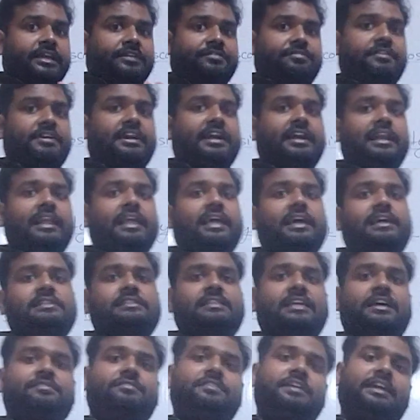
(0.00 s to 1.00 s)
different
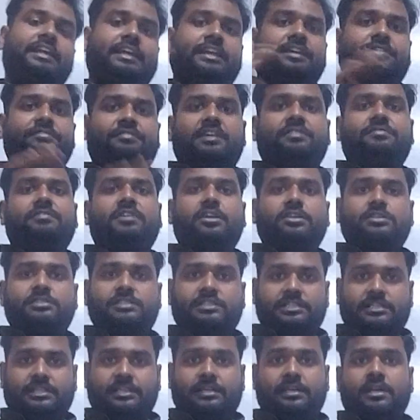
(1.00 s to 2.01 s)
layers having different
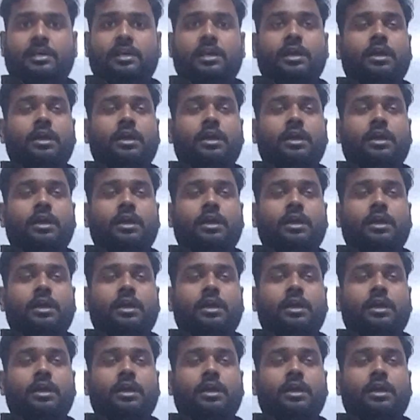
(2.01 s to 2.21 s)
velocity.